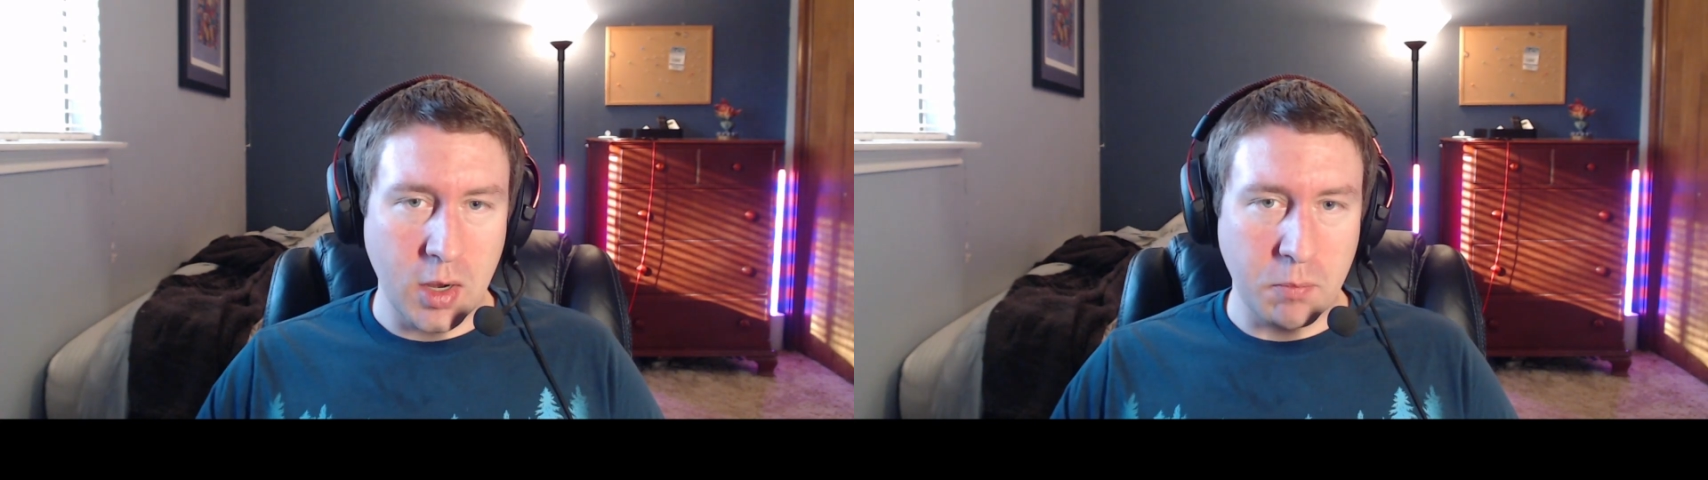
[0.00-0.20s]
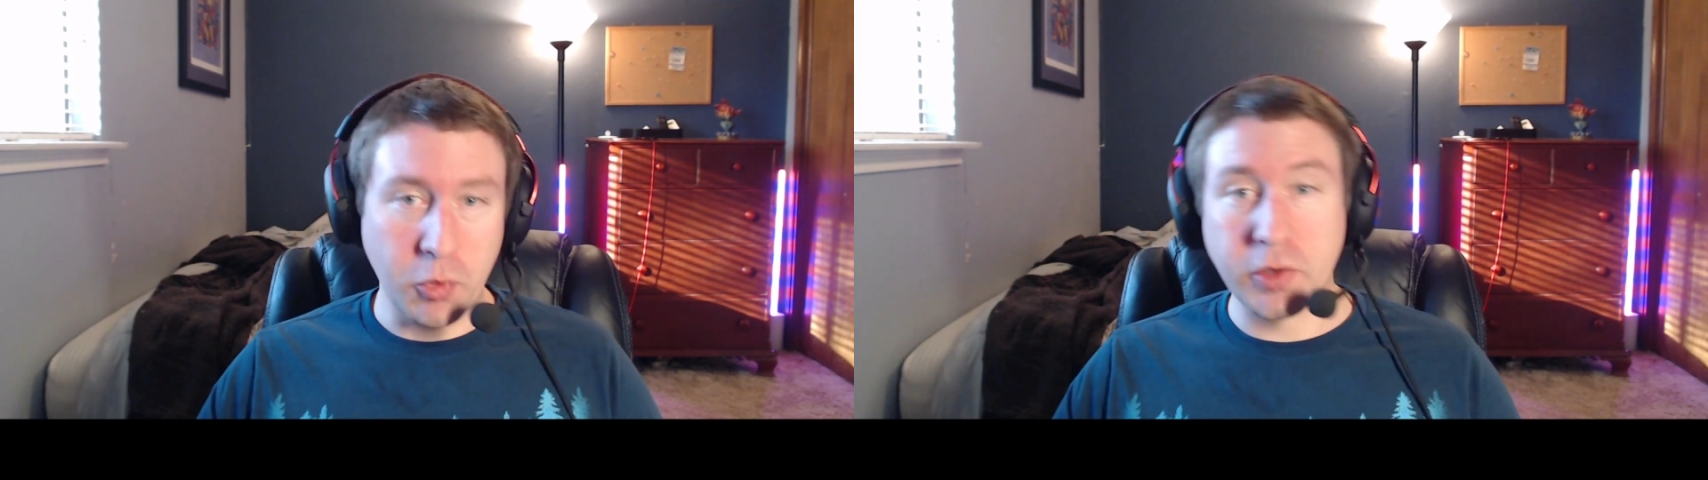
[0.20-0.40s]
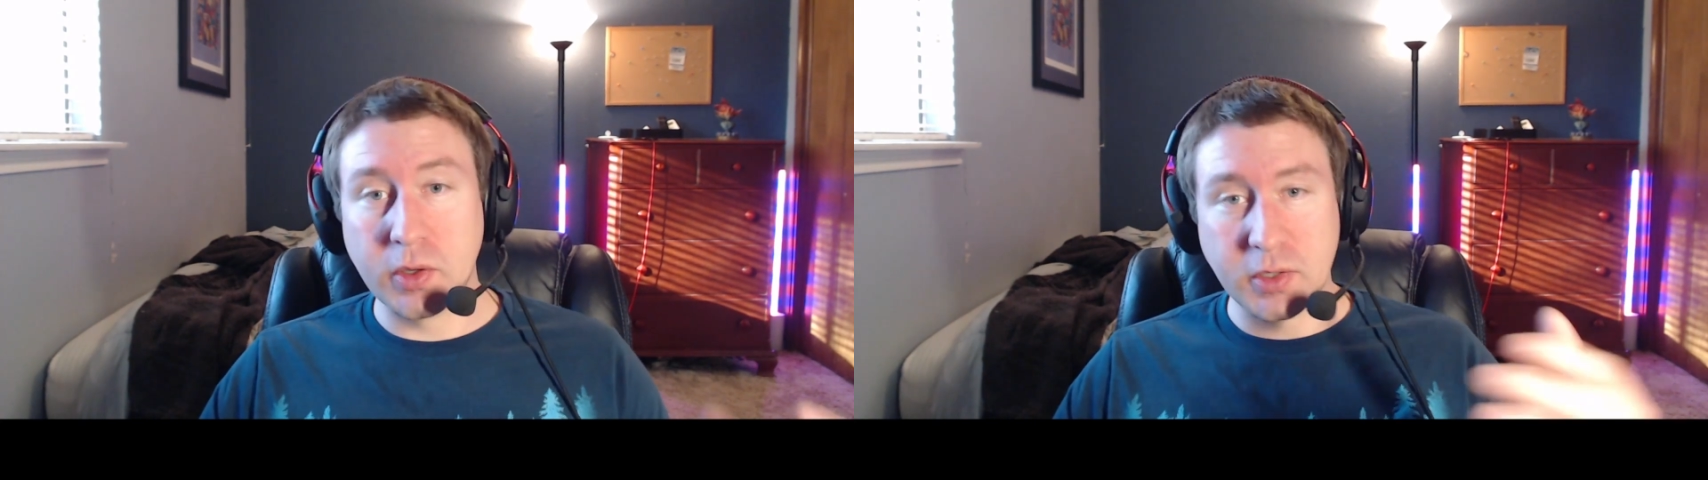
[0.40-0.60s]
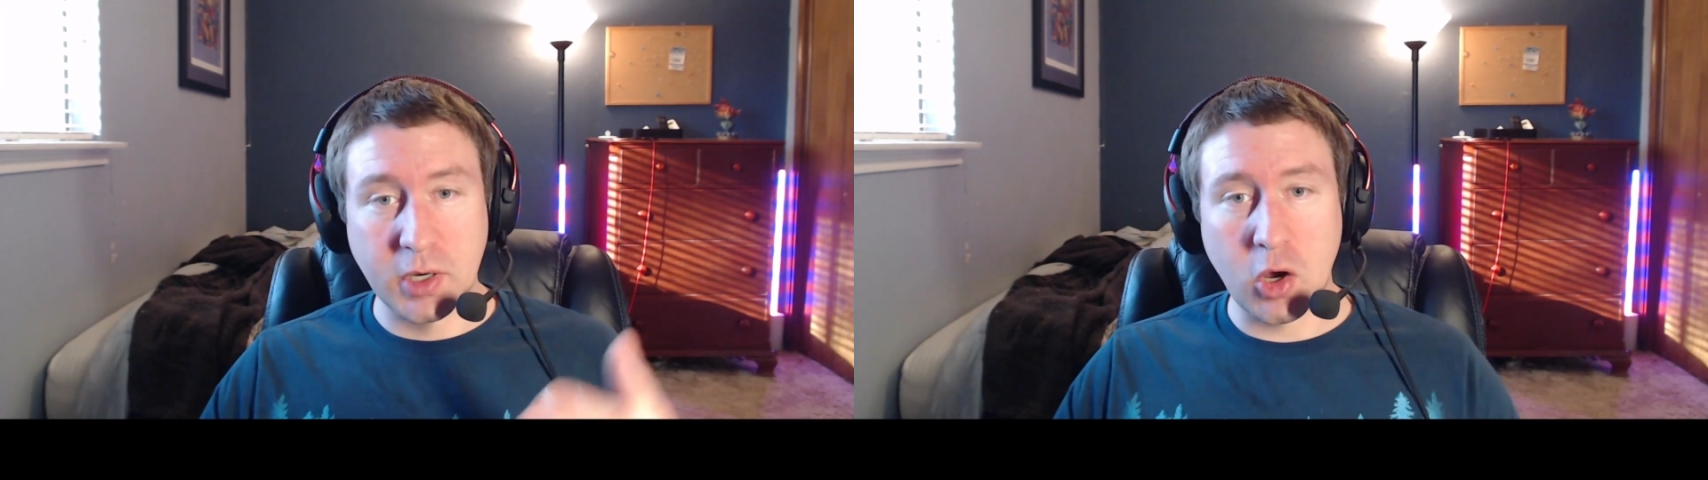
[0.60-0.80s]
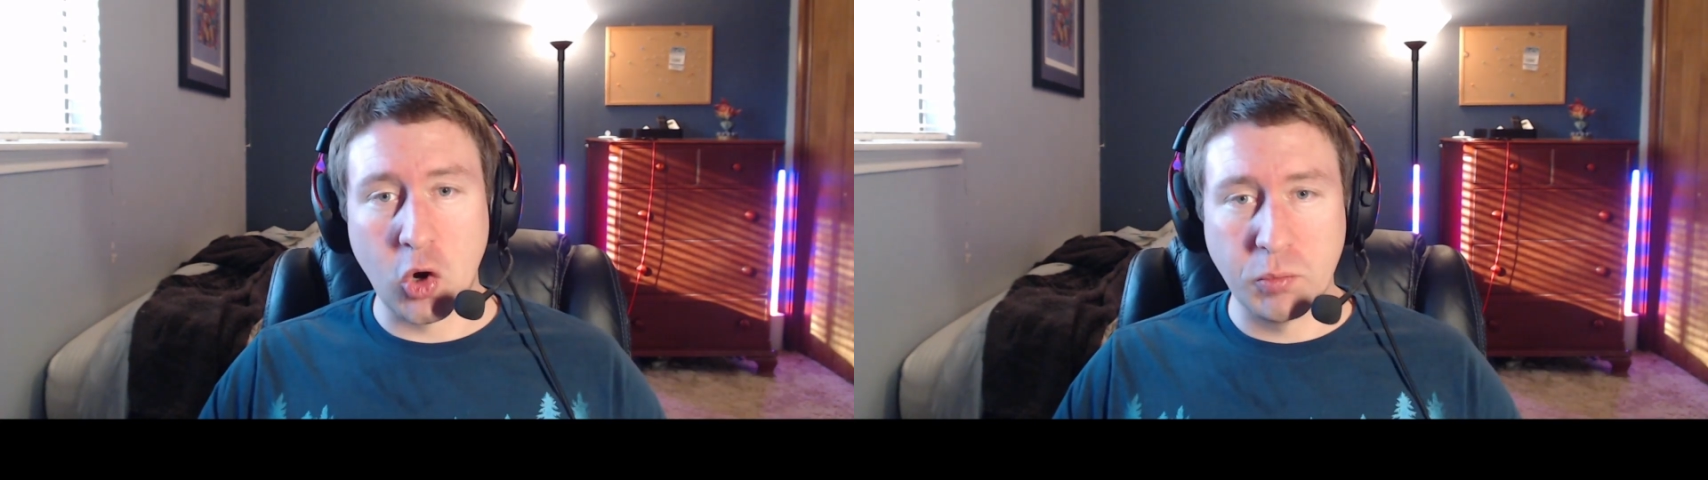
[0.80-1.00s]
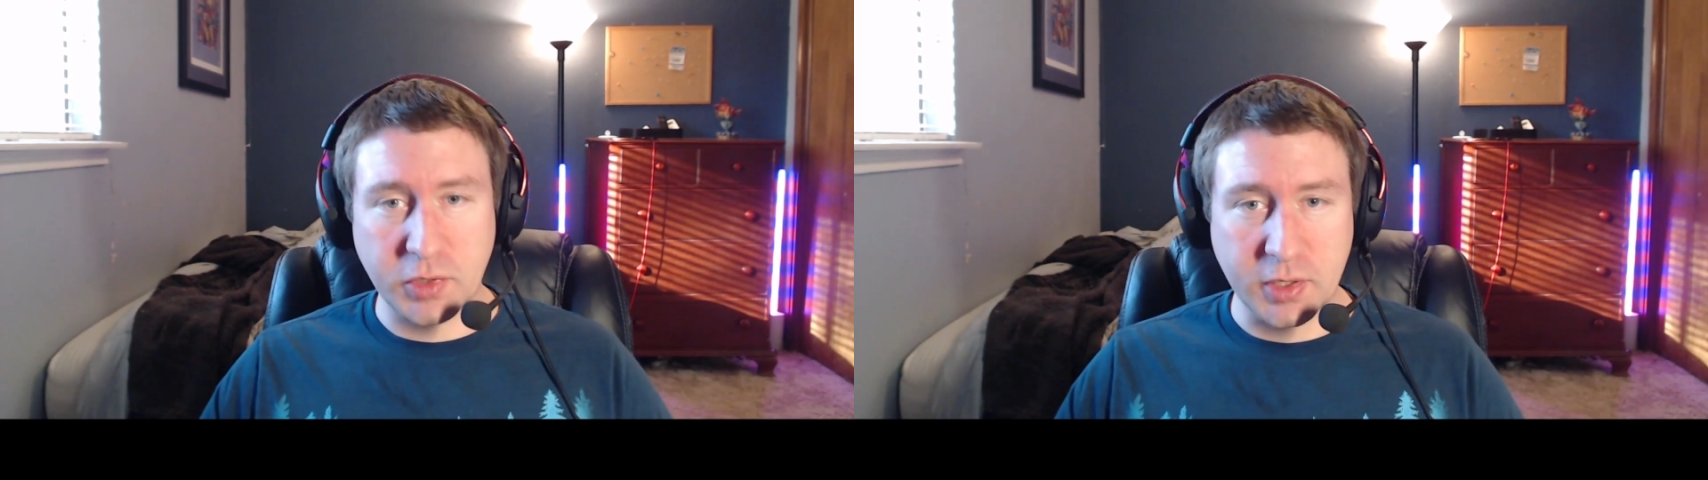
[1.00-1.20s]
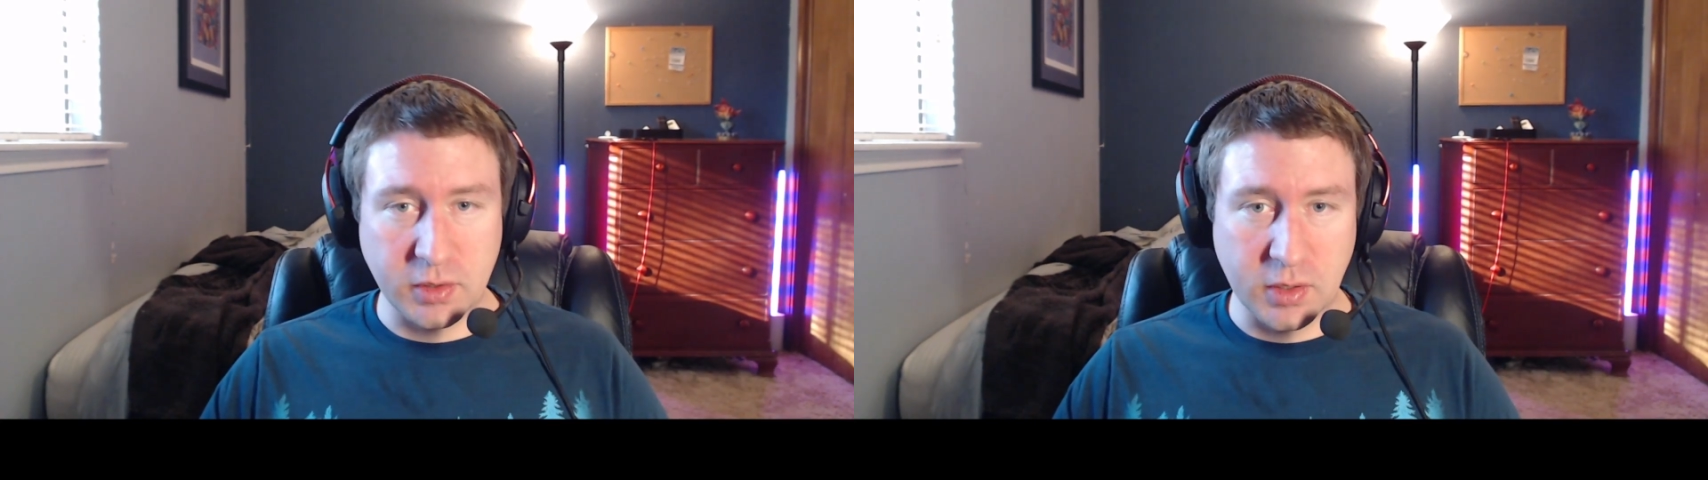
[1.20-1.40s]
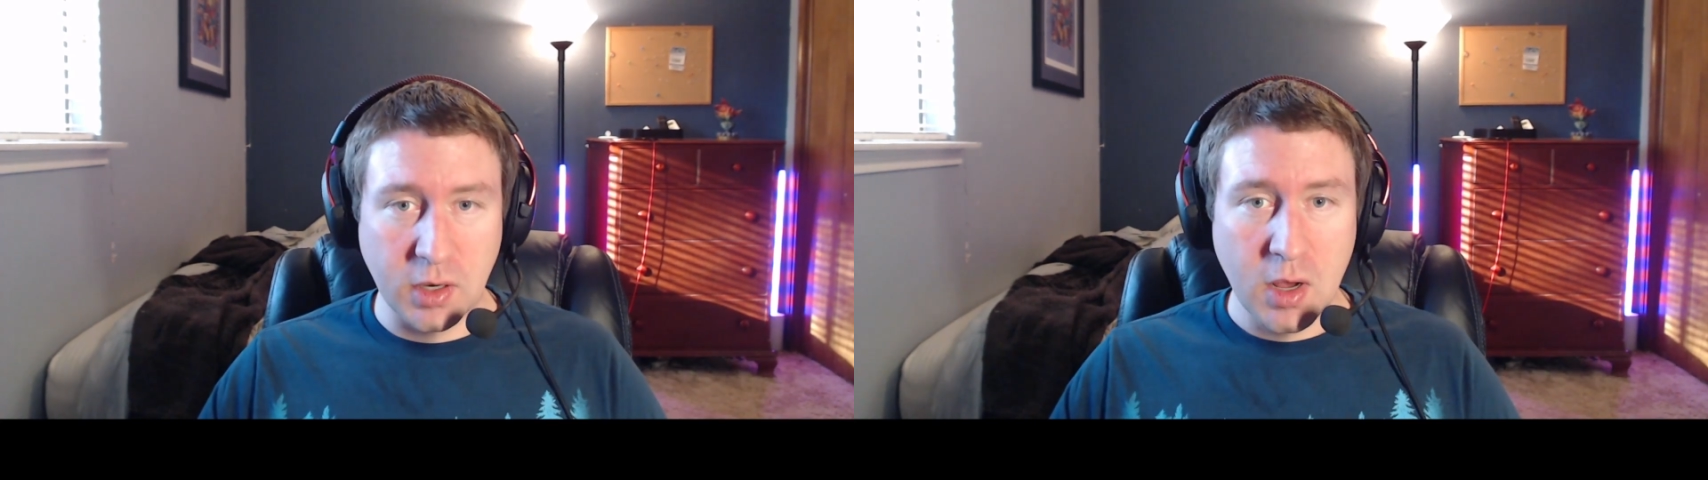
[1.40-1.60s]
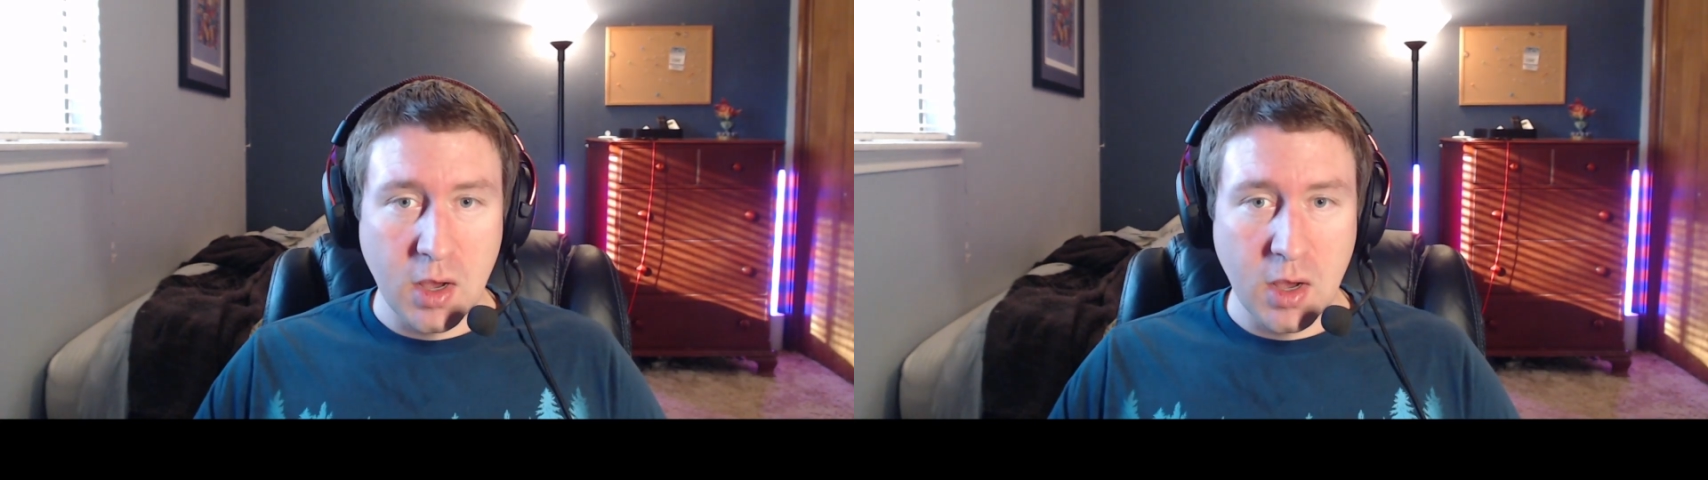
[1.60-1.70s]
bring those into Home Assistant.